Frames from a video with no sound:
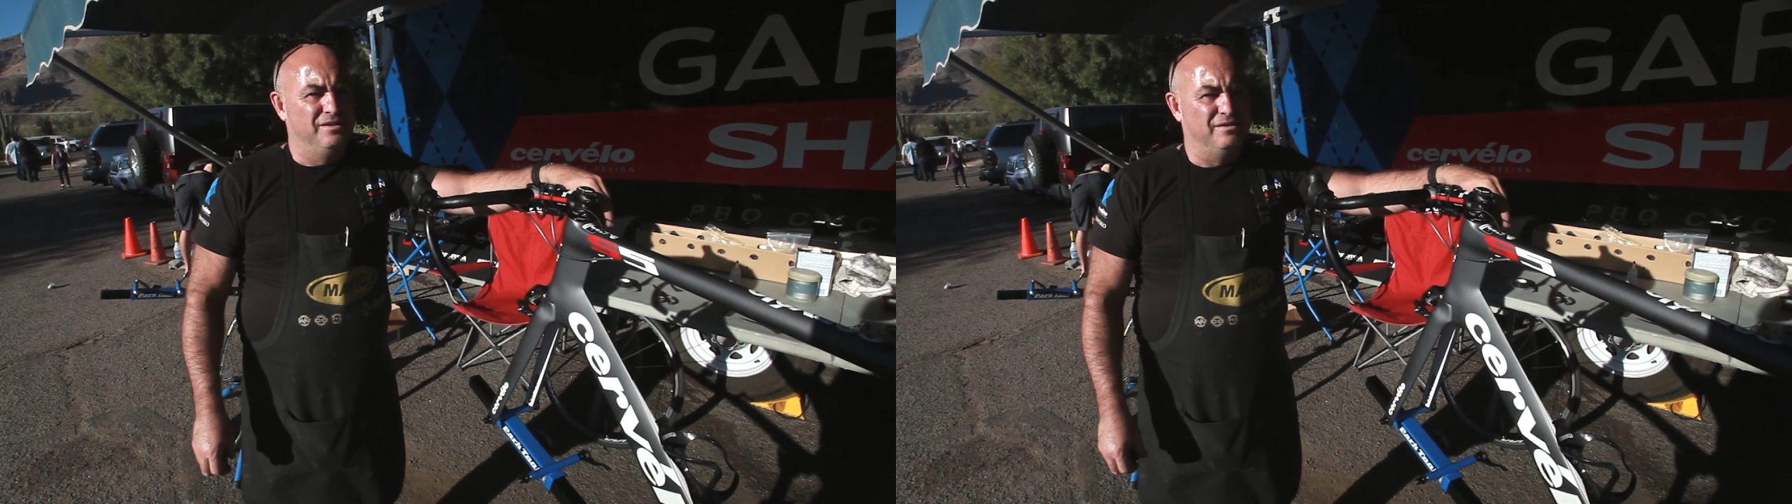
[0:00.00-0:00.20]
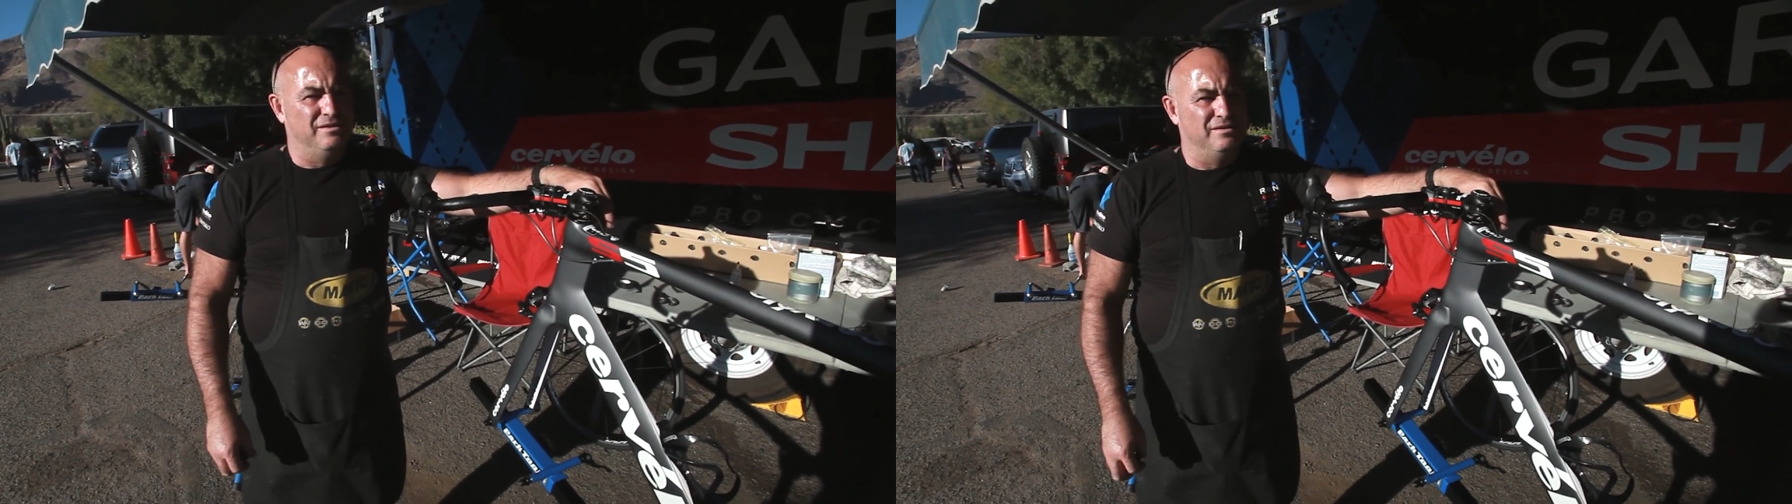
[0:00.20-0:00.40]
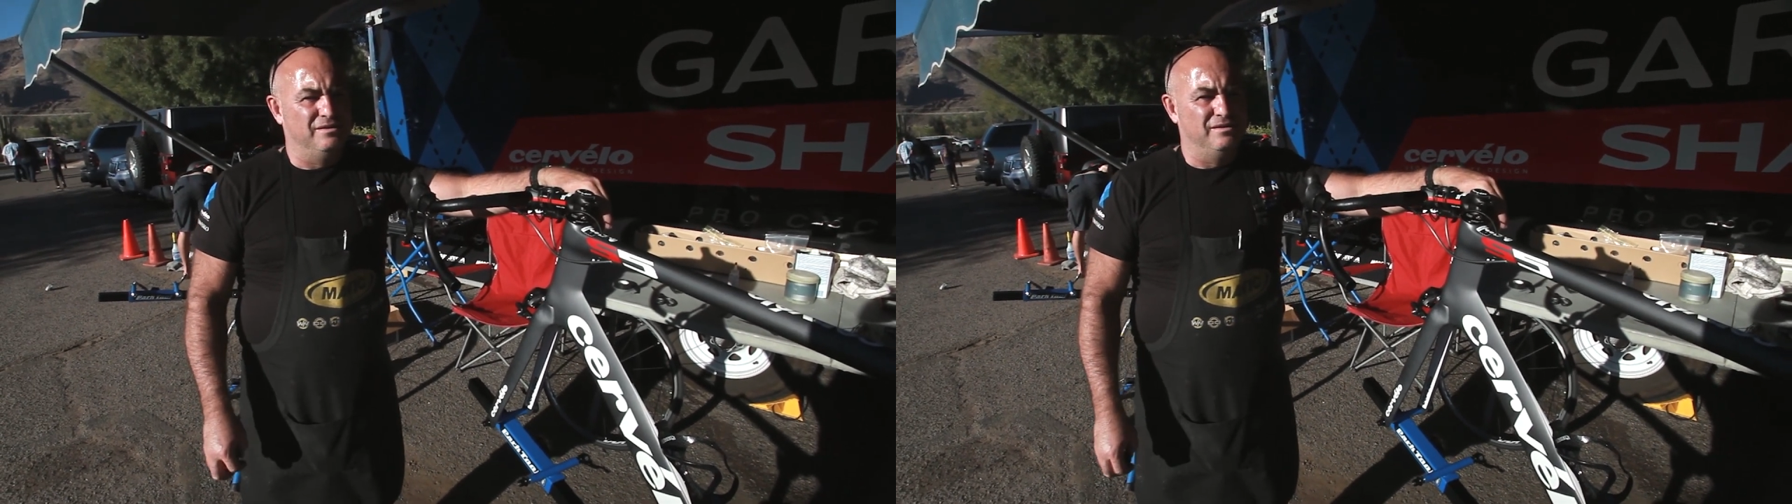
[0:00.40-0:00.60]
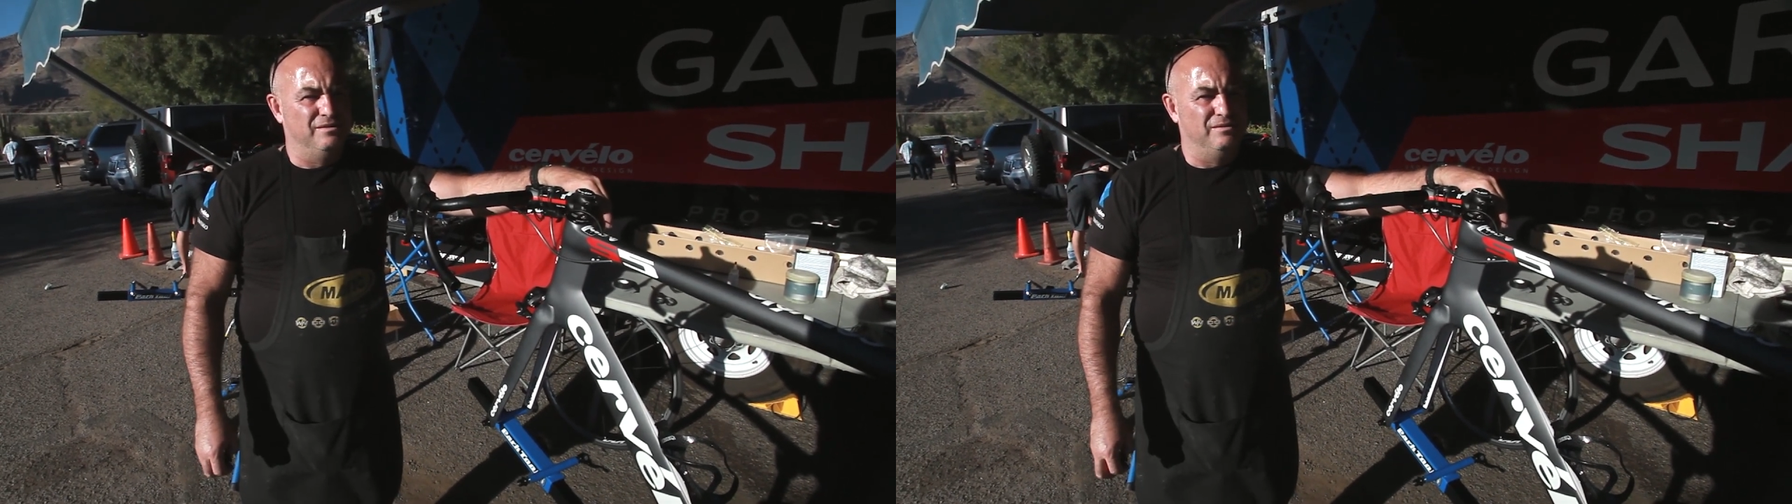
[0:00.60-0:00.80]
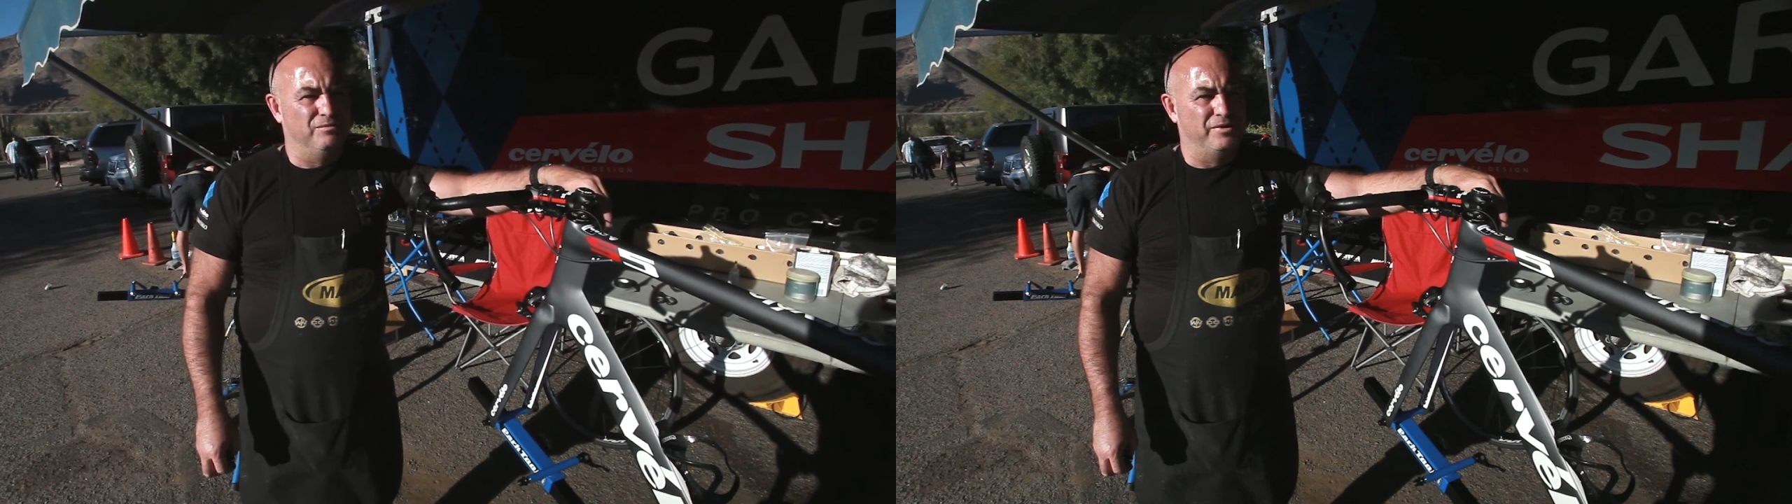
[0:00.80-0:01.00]

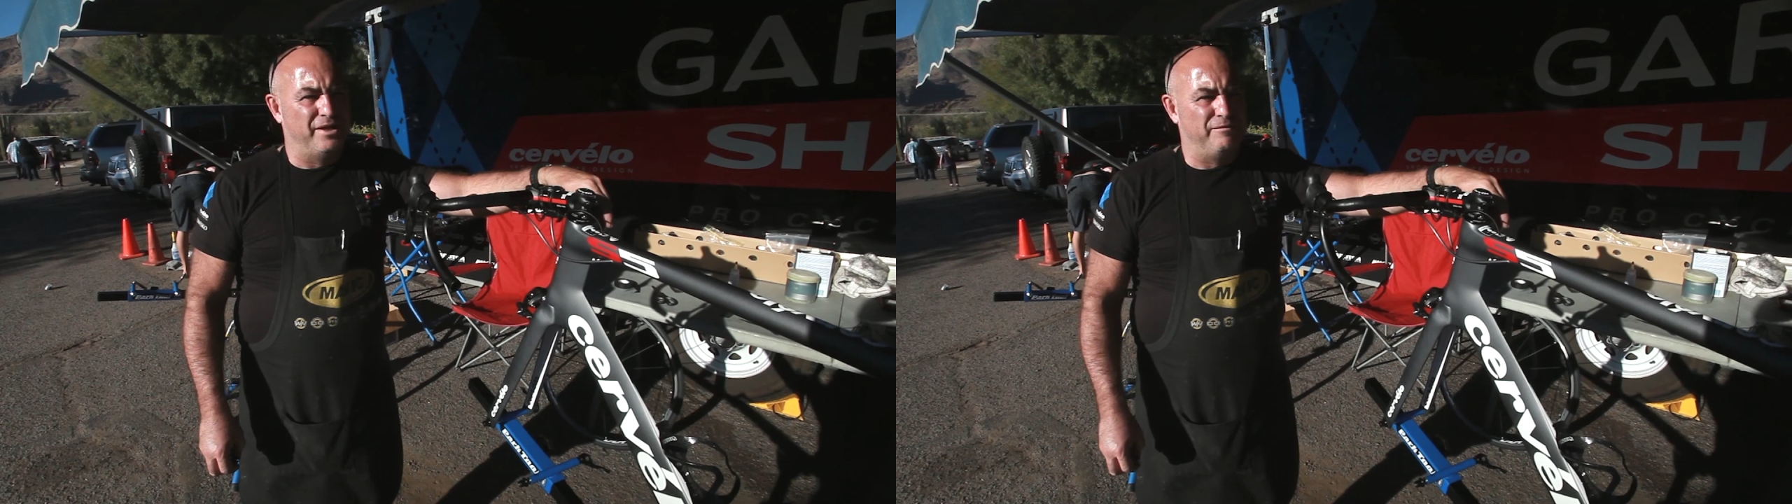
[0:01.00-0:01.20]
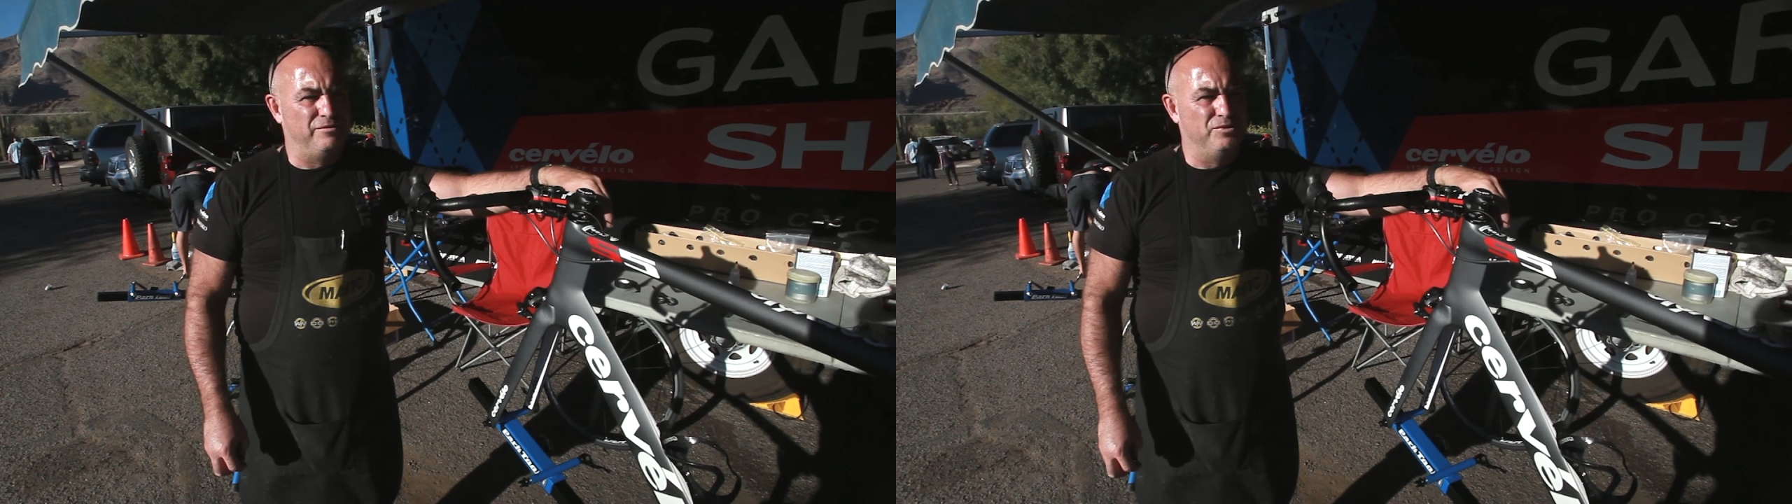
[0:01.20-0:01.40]
uh, what have you